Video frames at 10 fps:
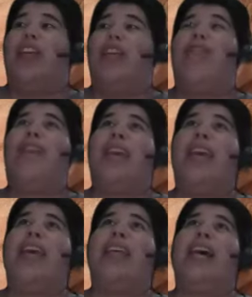you
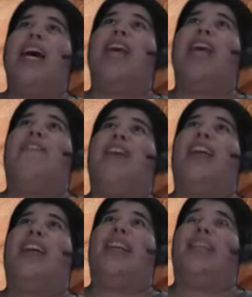cannot
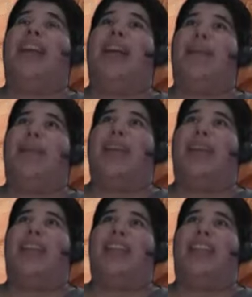fucking tell
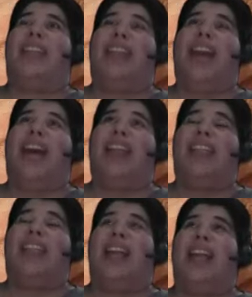me that this guy
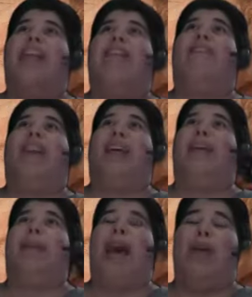is not on a
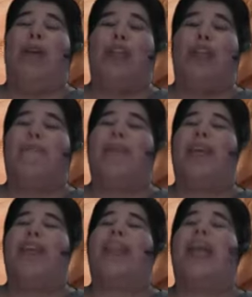fucking power trip
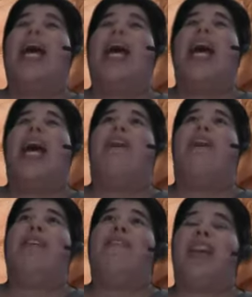because how
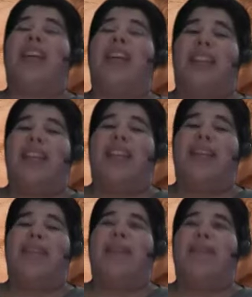the fuck is he
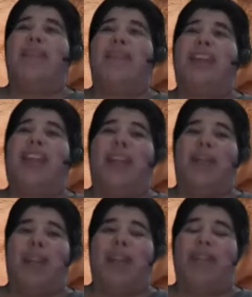gonna put Miss
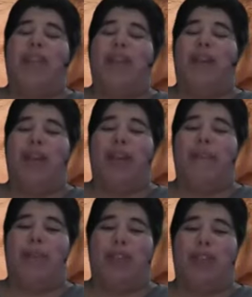Dana Reeve through all that
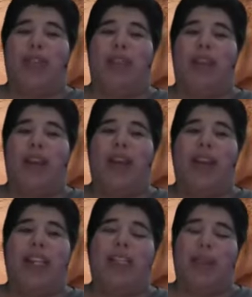bullshit with her
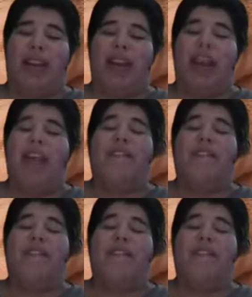husband